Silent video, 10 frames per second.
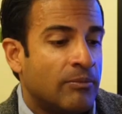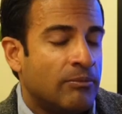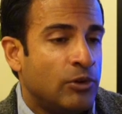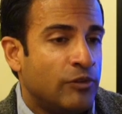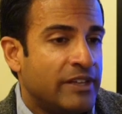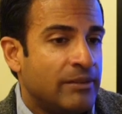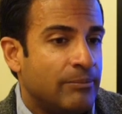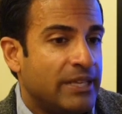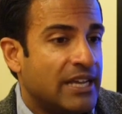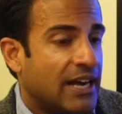are
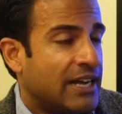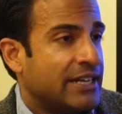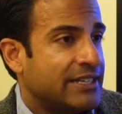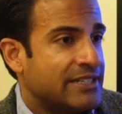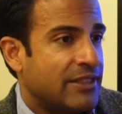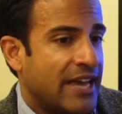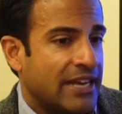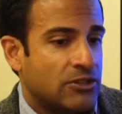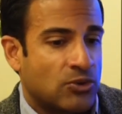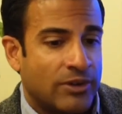moving beyond
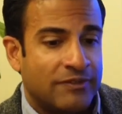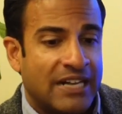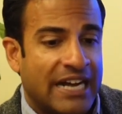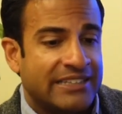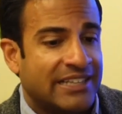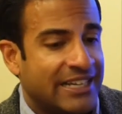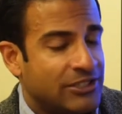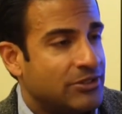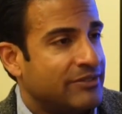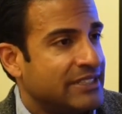that sort of
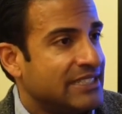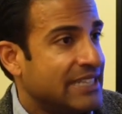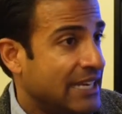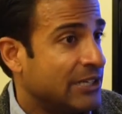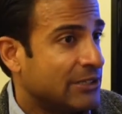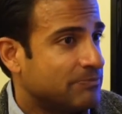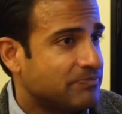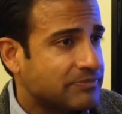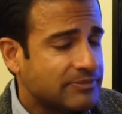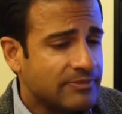guideline-driven
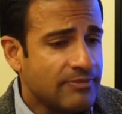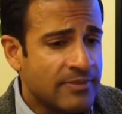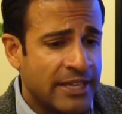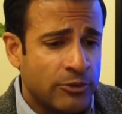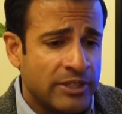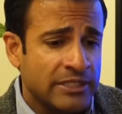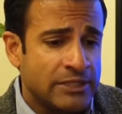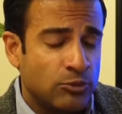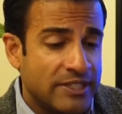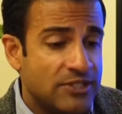care and
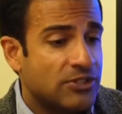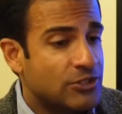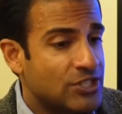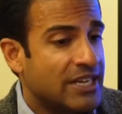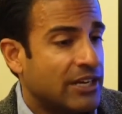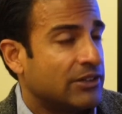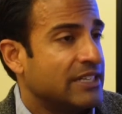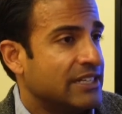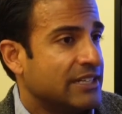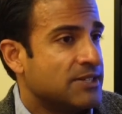really researching
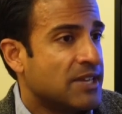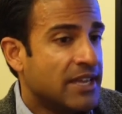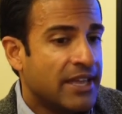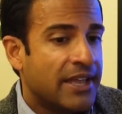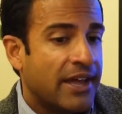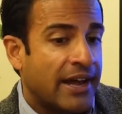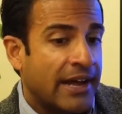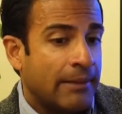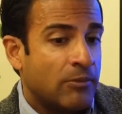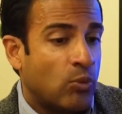areas
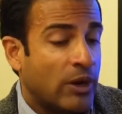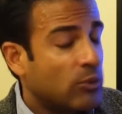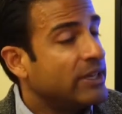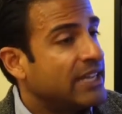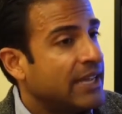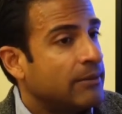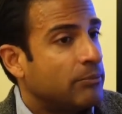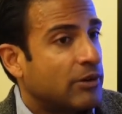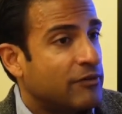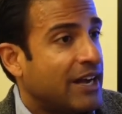where we
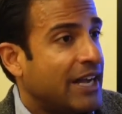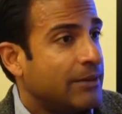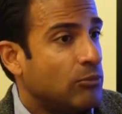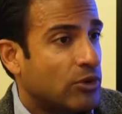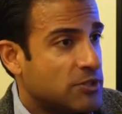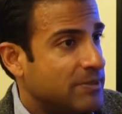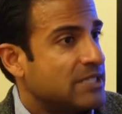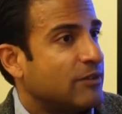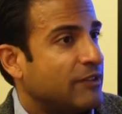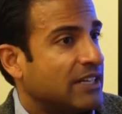can provide more
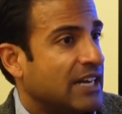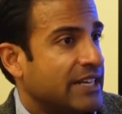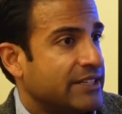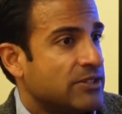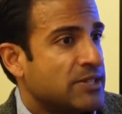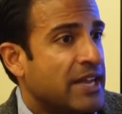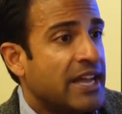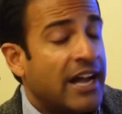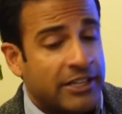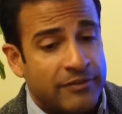specific guidance.
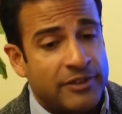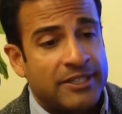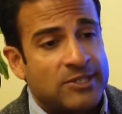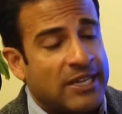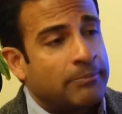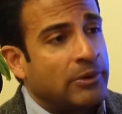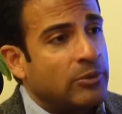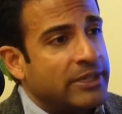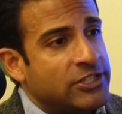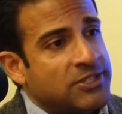I'll give you an
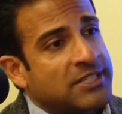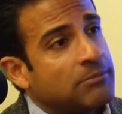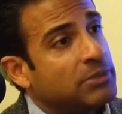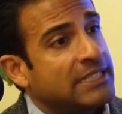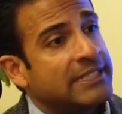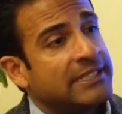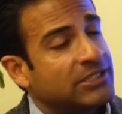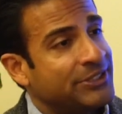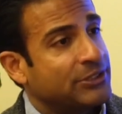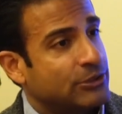example. We just
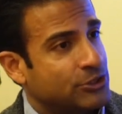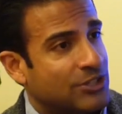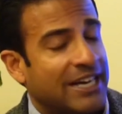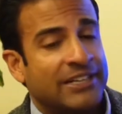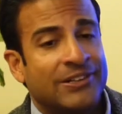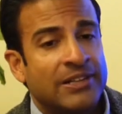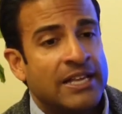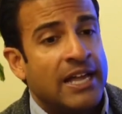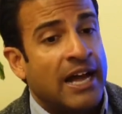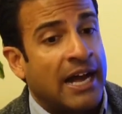completed a clinical
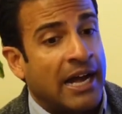trial